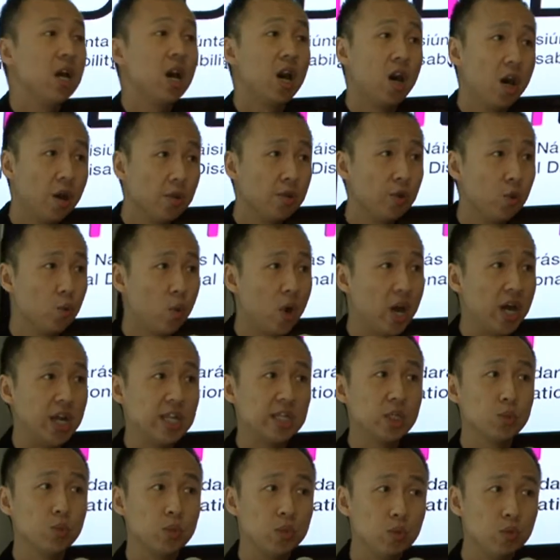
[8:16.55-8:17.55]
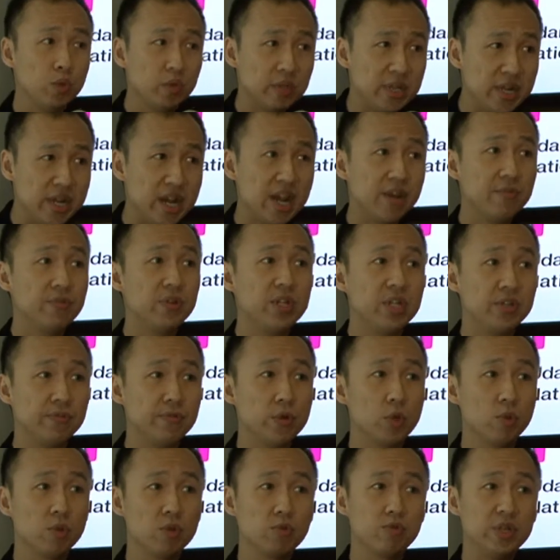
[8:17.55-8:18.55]
Otherwise, we will never
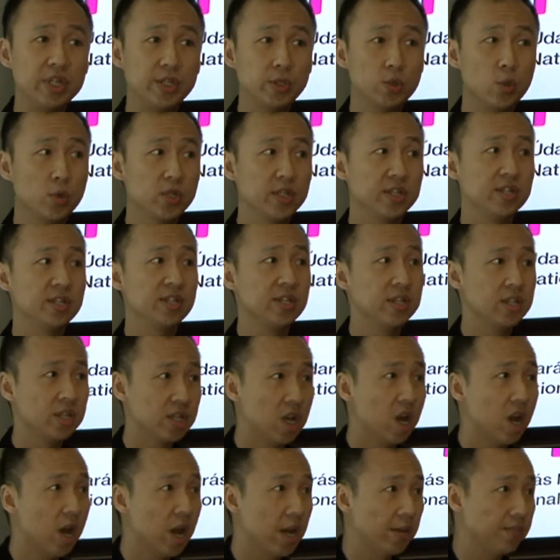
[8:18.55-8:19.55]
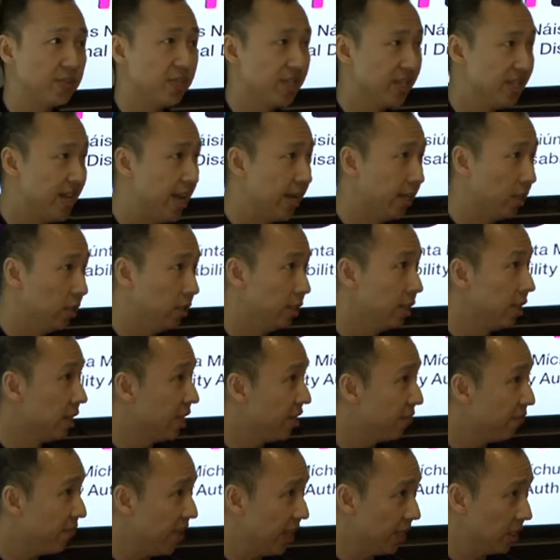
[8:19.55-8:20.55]
devote the resources and time to tackle it
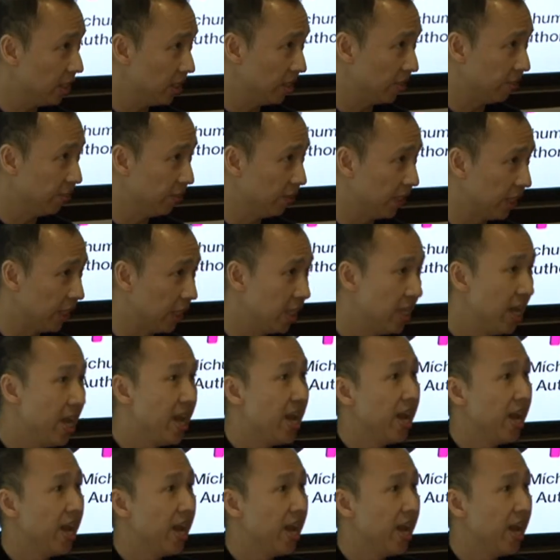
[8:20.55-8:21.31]
effectively.